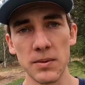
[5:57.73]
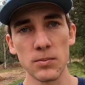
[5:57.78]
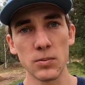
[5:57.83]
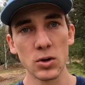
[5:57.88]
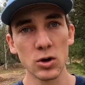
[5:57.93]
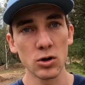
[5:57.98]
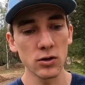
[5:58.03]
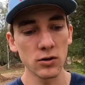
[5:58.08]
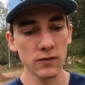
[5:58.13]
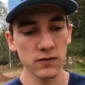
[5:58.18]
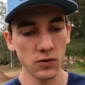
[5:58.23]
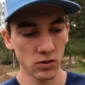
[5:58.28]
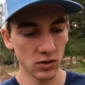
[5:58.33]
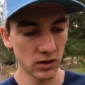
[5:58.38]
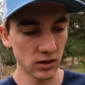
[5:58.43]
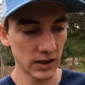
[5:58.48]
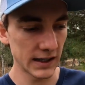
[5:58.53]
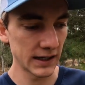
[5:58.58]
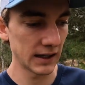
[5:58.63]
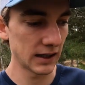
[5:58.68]
and move
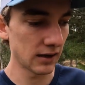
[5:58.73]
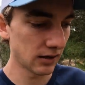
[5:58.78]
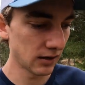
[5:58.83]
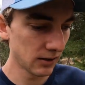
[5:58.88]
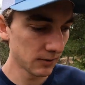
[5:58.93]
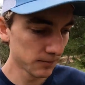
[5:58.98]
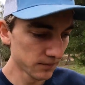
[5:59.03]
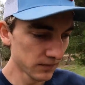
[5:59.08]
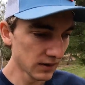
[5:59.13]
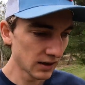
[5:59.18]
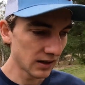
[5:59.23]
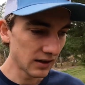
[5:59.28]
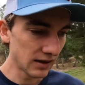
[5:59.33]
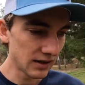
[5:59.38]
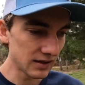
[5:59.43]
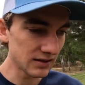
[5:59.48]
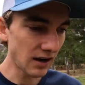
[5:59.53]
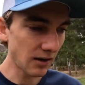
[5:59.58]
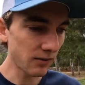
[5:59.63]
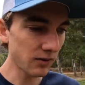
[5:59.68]
or like
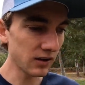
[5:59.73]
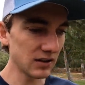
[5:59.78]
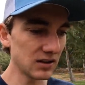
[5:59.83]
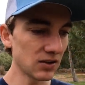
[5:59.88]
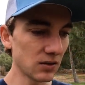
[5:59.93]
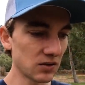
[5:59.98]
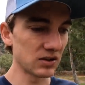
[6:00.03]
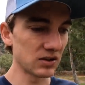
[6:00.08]
he's not really so